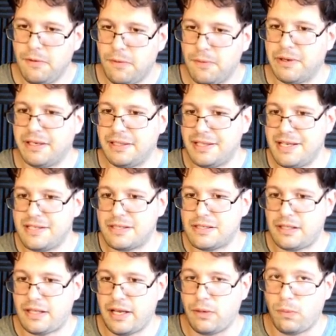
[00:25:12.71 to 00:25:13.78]
or at least
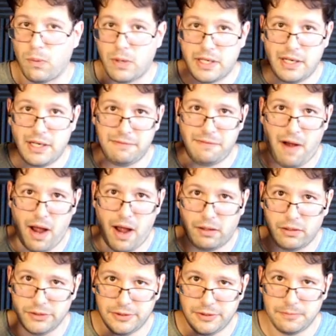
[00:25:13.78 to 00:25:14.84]
like working
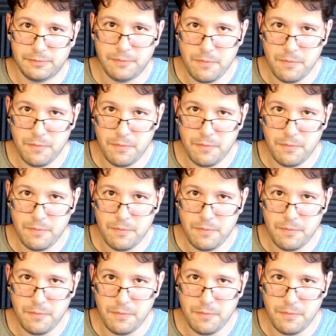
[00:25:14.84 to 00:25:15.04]
files,